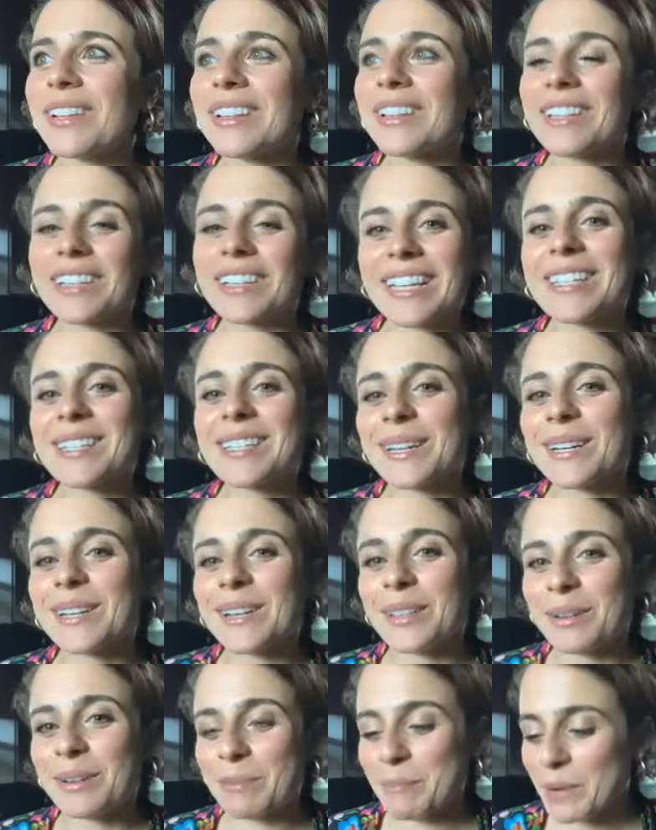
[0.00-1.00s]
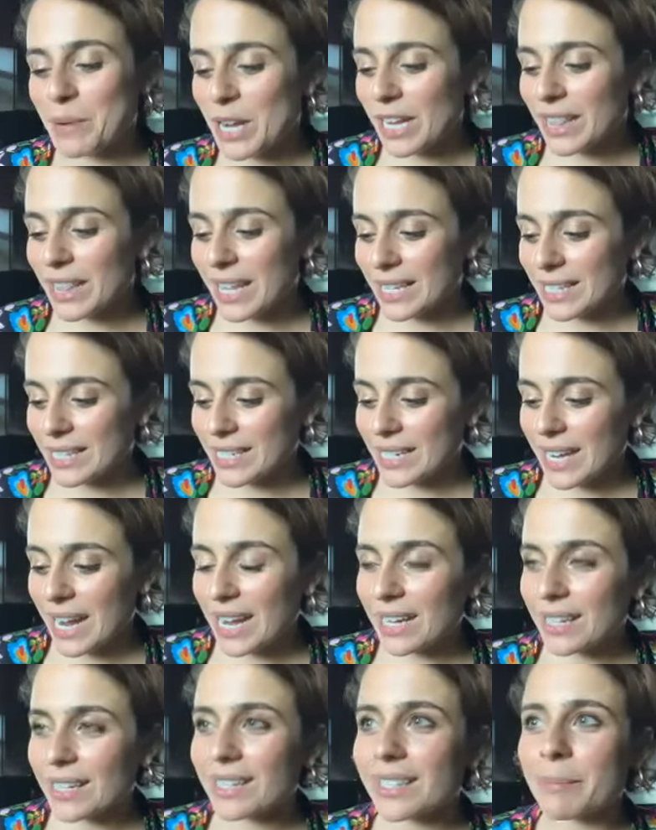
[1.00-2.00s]
there isn't another book that's
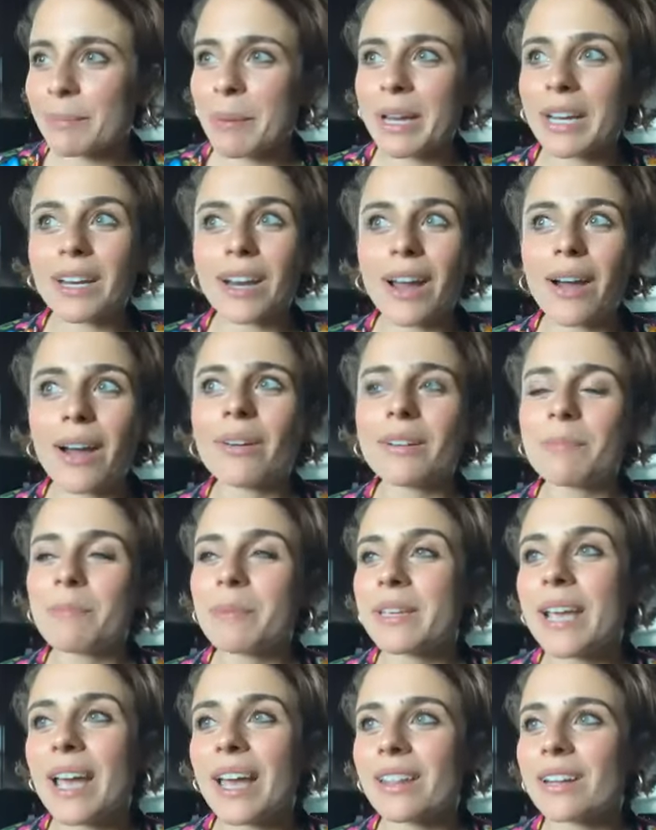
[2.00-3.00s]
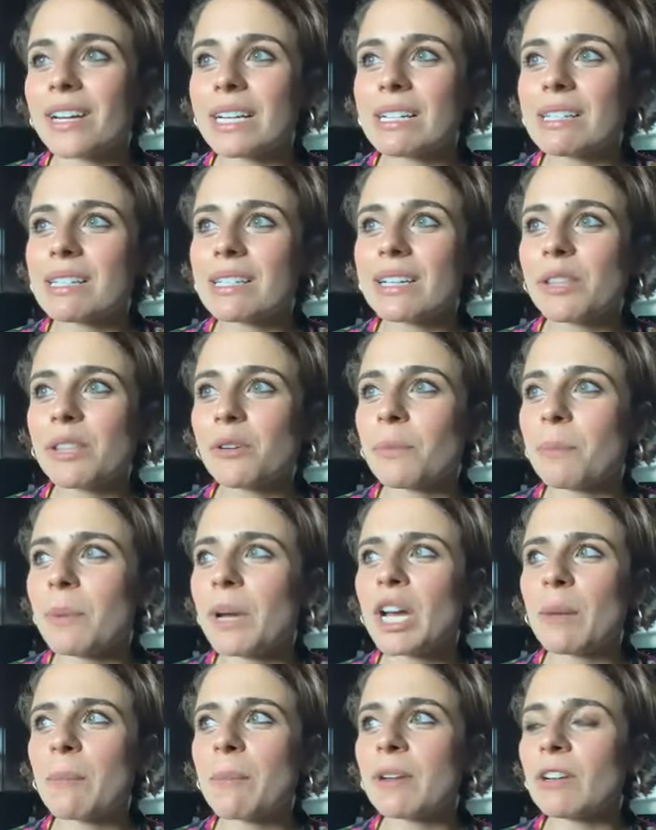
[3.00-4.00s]
titled, but no one, but yeah, there is another
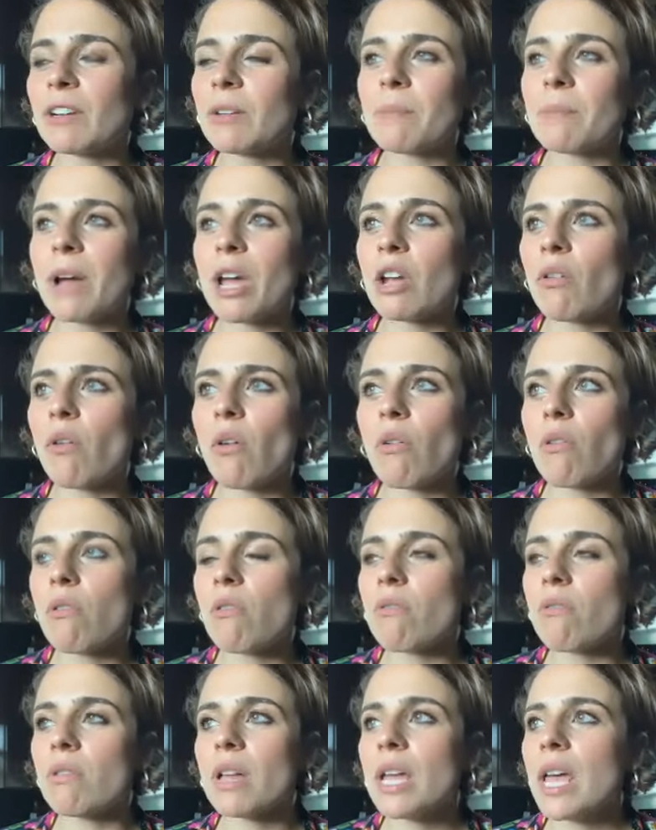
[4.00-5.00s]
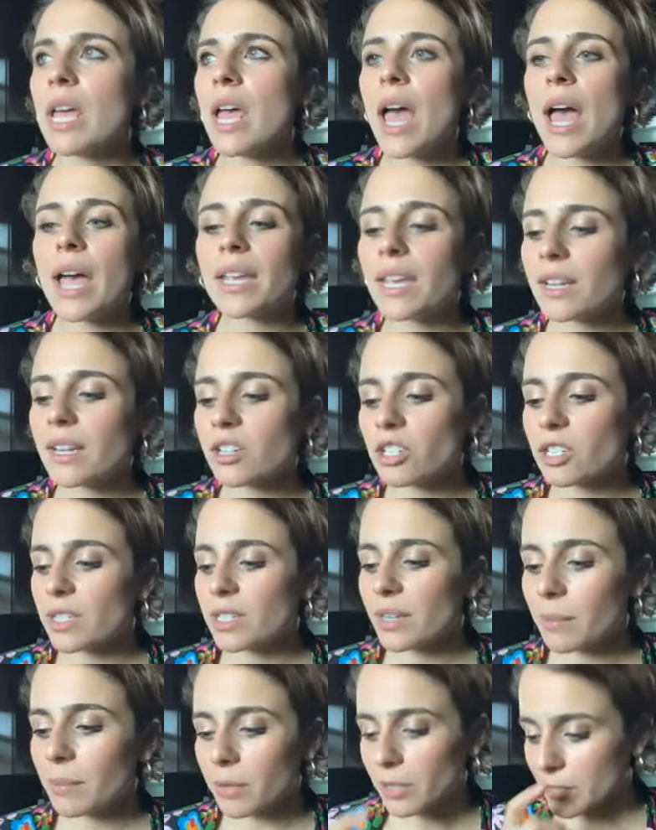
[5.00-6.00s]
book, but again, just
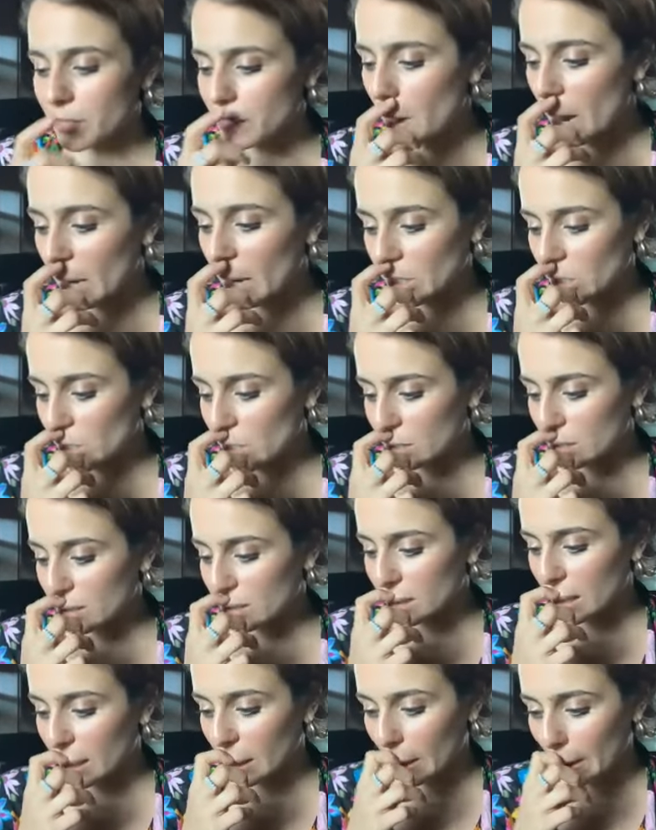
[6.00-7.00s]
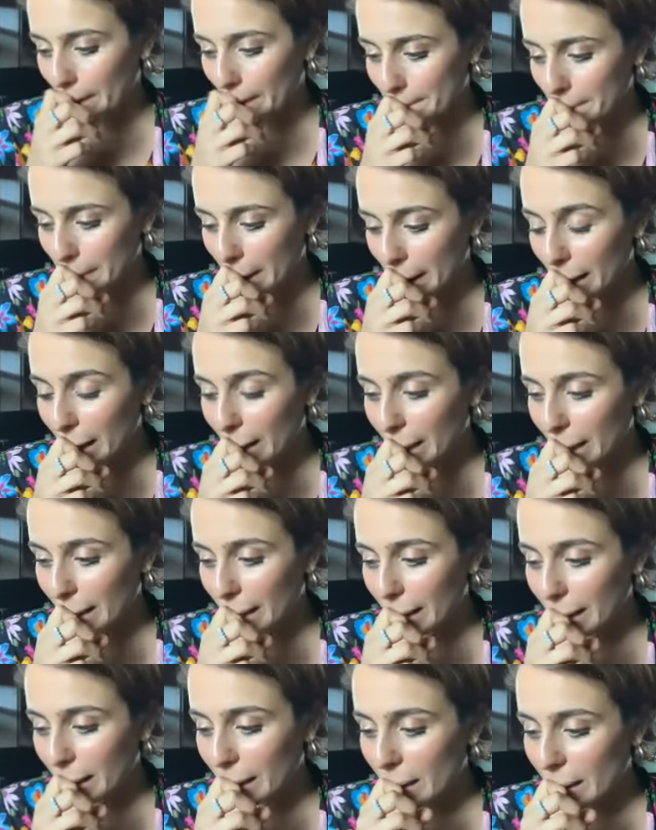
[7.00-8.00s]
similar to hot cheese. It's like
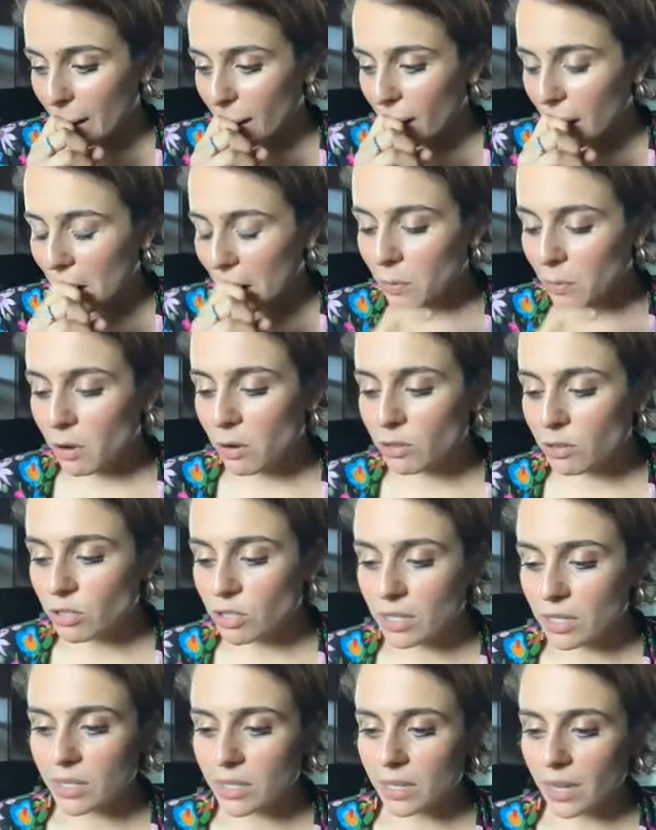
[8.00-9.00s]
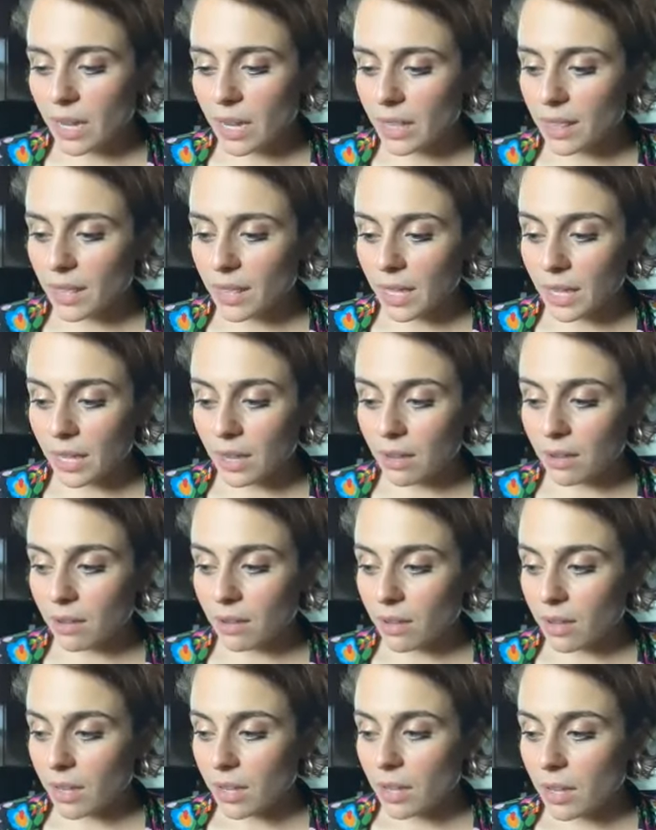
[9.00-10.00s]
my approach is, I think
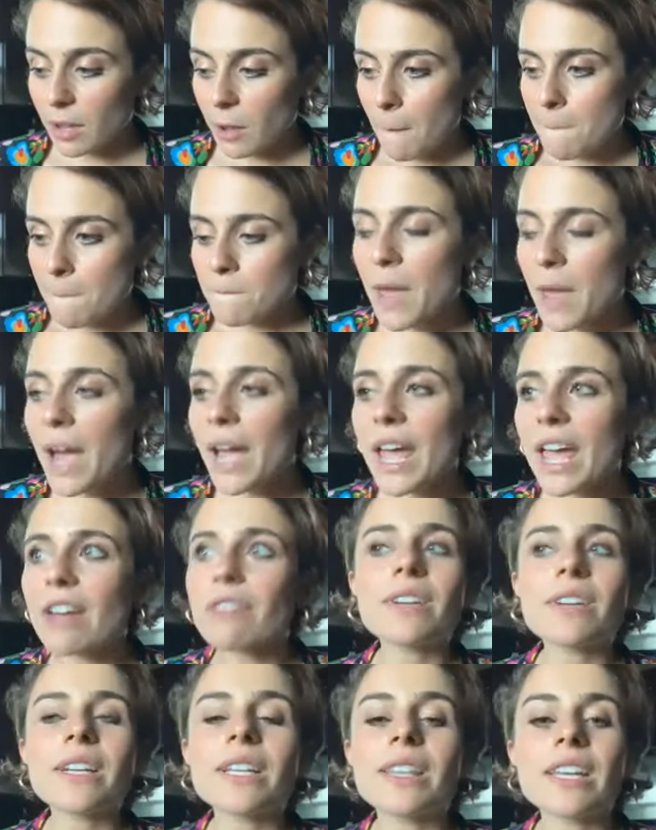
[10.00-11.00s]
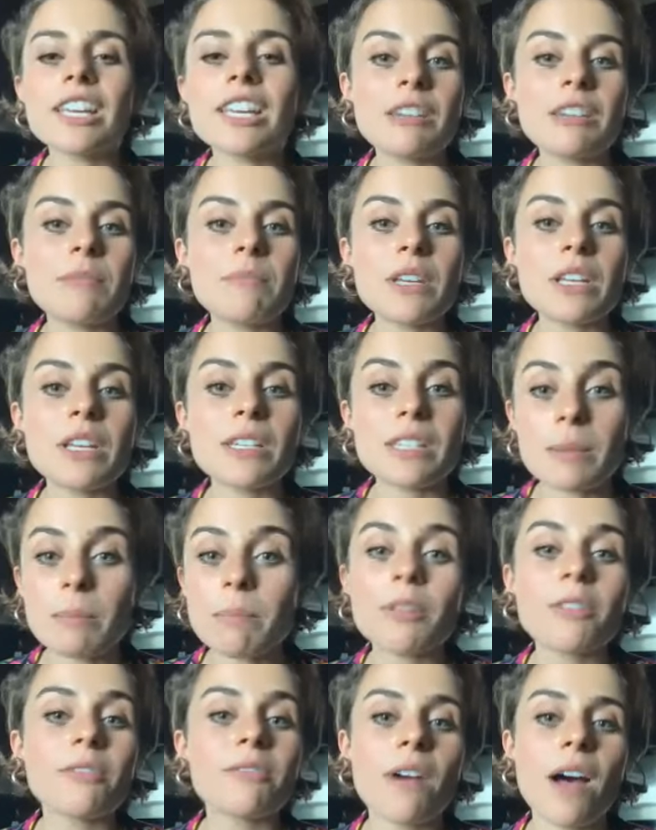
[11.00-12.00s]
not everything can be
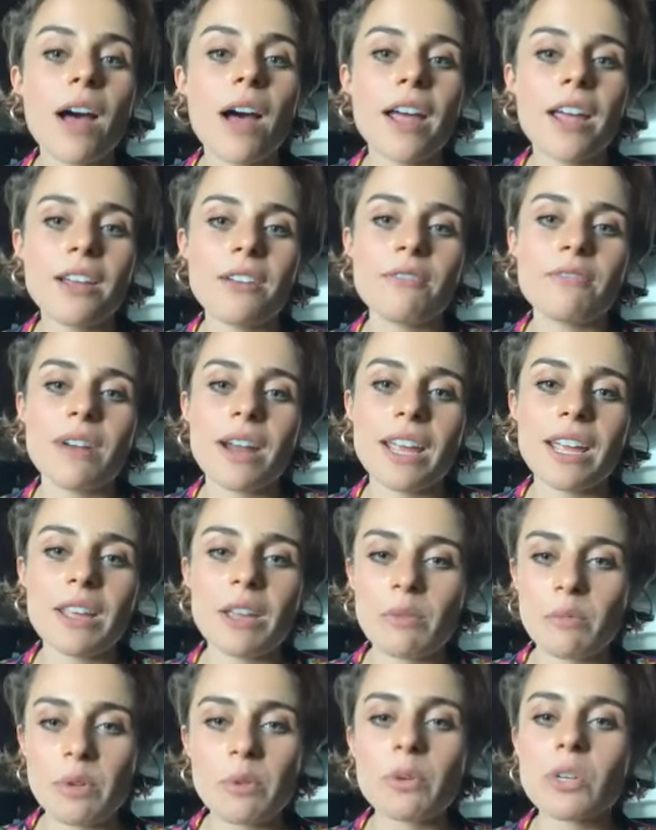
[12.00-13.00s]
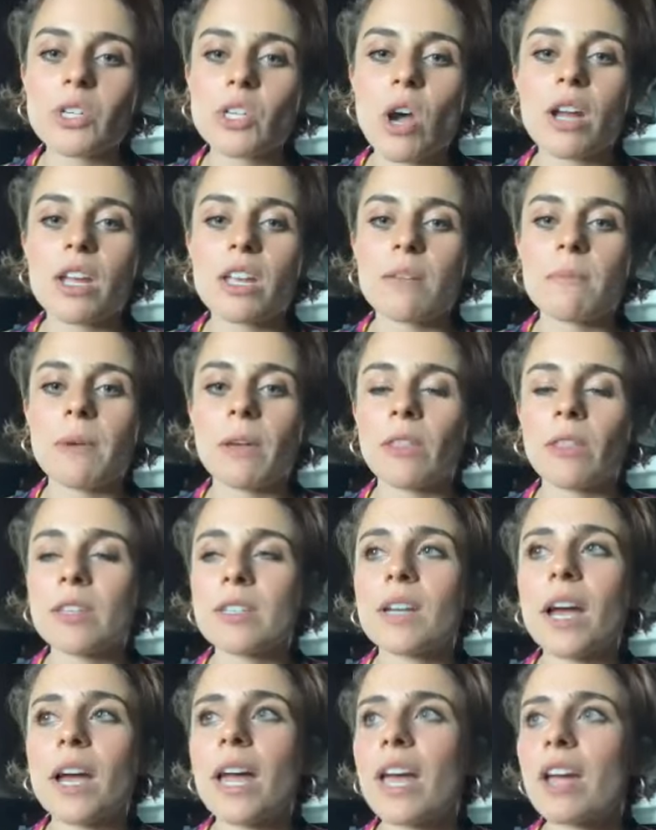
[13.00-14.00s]
simplified. Right. And we were talking about
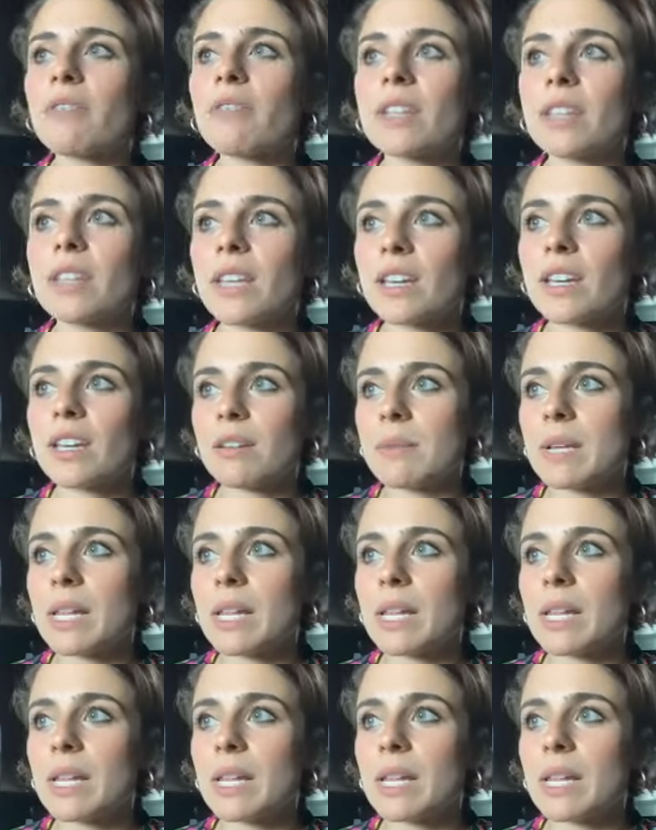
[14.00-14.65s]
this, not everything yes. can